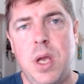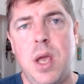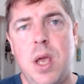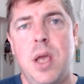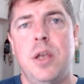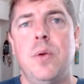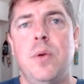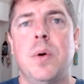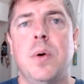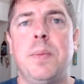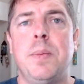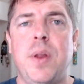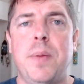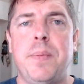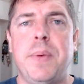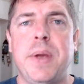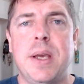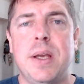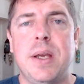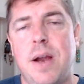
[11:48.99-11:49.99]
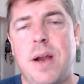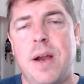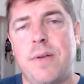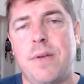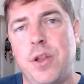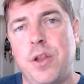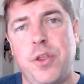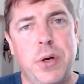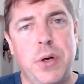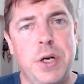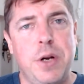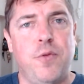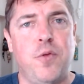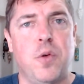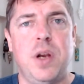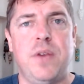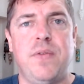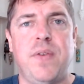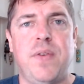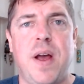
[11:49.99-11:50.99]
You want to be flipping it every 30 to
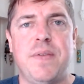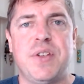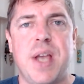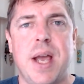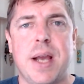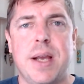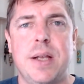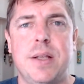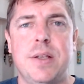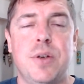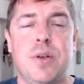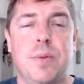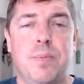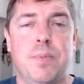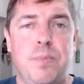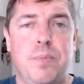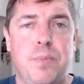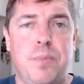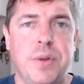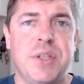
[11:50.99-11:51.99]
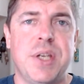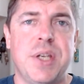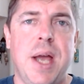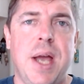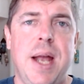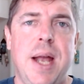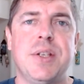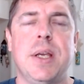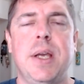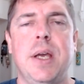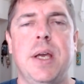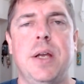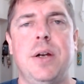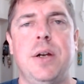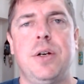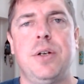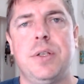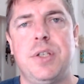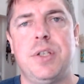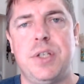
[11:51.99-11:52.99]
45 seconds so both sides can get a
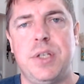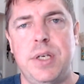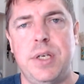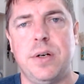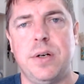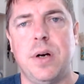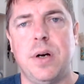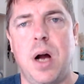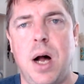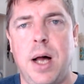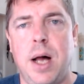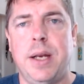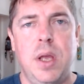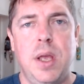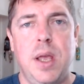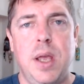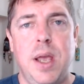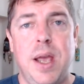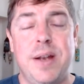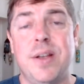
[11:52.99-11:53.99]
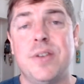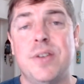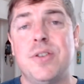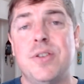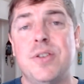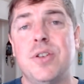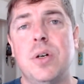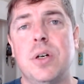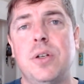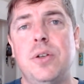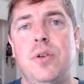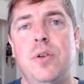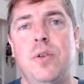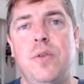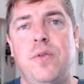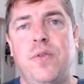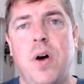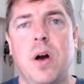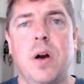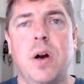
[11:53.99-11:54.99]
good sear on it and doesn't cook too
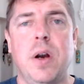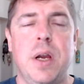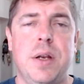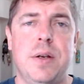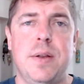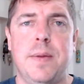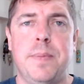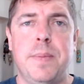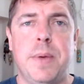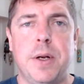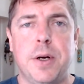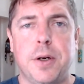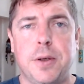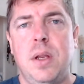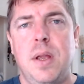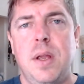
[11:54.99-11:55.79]
far into the middle.